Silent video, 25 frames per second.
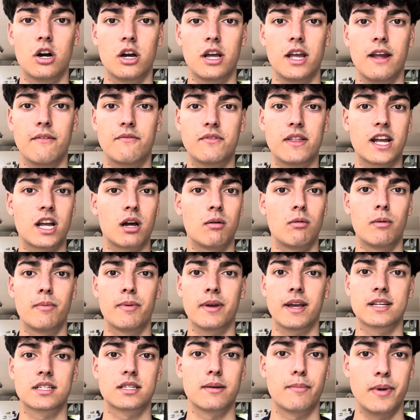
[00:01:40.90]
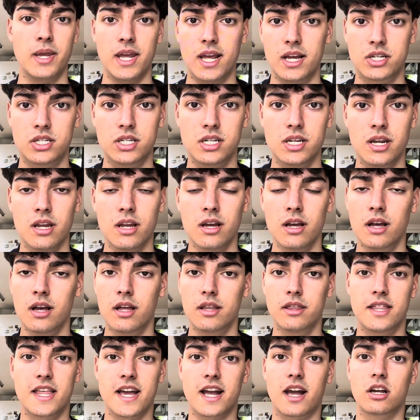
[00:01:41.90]
if they come up against a PSG,
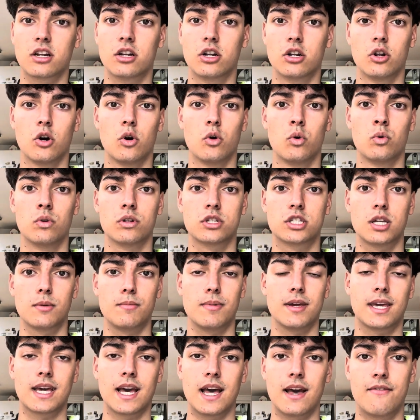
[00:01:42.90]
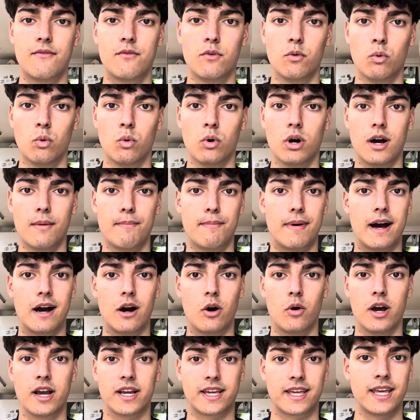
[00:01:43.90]
they're going to know to be careful
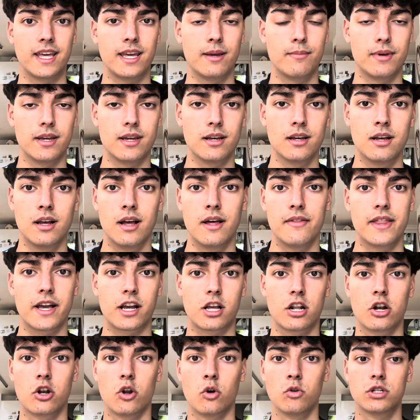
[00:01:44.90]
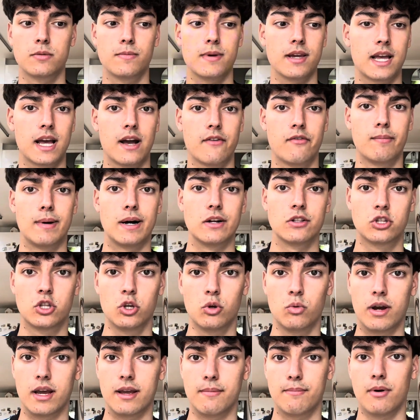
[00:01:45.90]
about Hakimi. They're going to know to be careful about
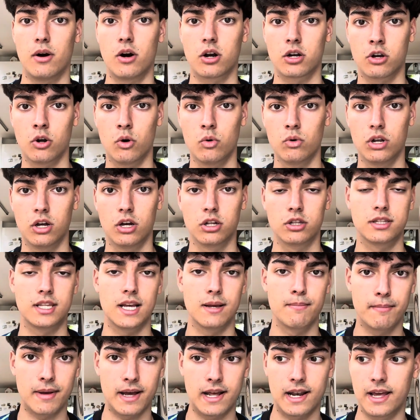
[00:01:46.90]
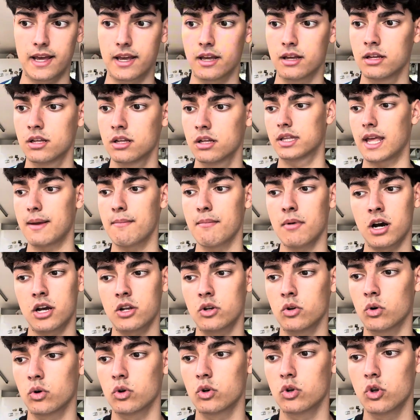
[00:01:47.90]
Doué, Barcola, Dembele. They might
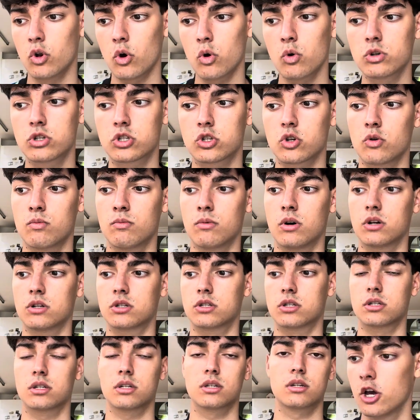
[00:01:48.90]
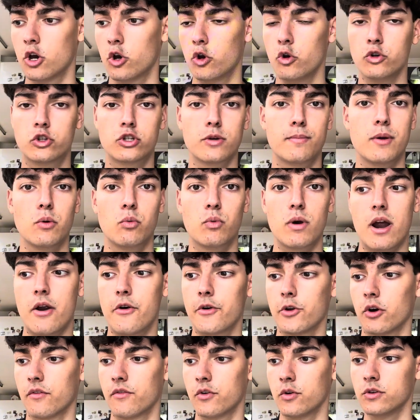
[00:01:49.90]
not know so much who to be
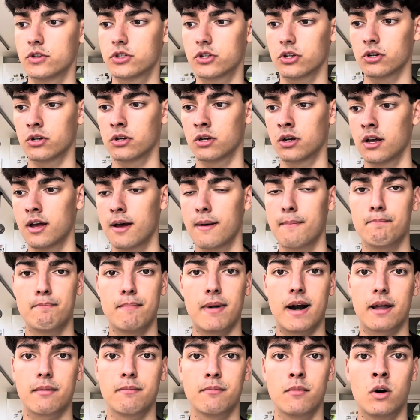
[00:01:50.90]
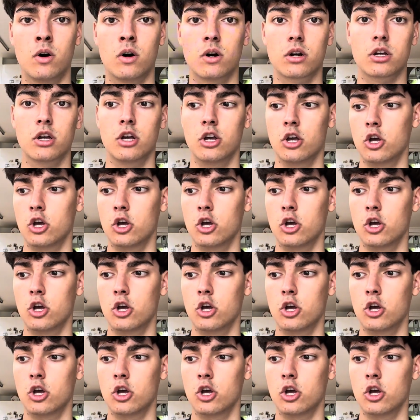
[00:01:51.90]
wary of, who to man mark,